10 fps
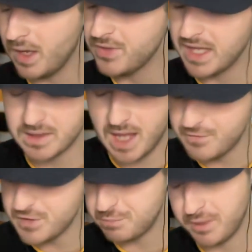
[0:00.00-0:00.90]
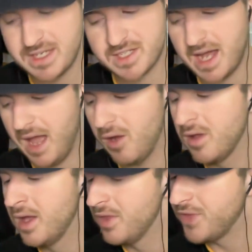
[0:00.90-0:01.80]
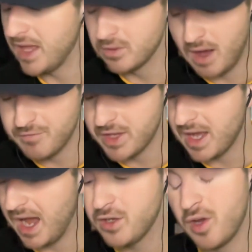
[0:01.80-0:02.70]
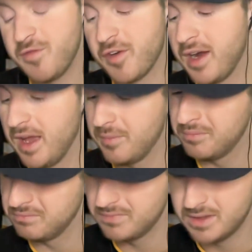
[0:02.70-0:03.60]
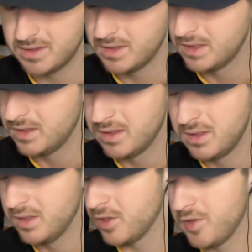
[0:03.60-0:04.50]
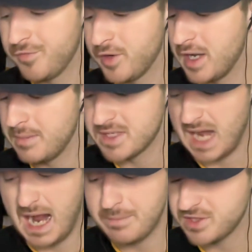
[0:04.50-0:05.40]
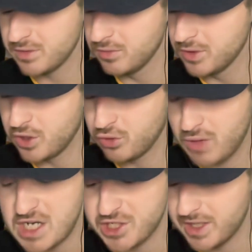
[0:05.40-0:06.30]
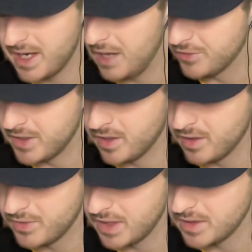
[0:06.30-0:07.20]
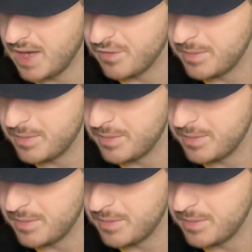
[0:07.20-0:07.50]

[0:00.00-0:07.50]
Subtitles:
They love his play style. They love the guy. Good for him. Good for him. He's absolutely crushing it out there. They love him.